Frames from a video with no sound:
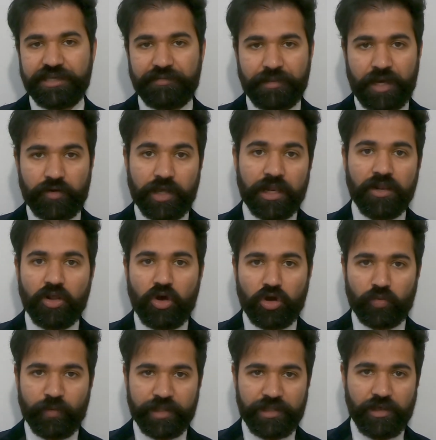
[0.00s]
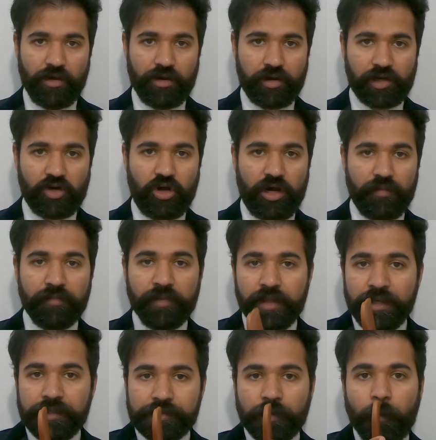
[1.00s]
them out along with your comb.
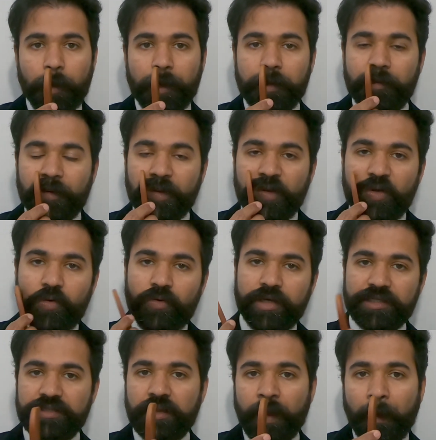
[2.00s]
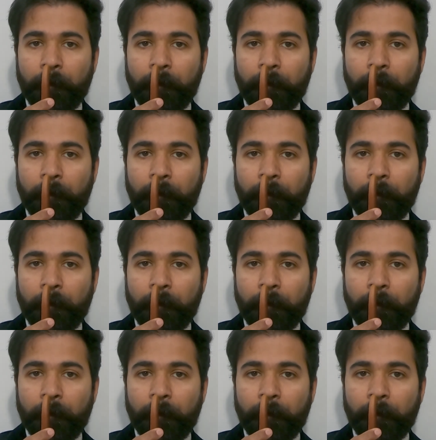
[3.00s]
So what you're gonna do is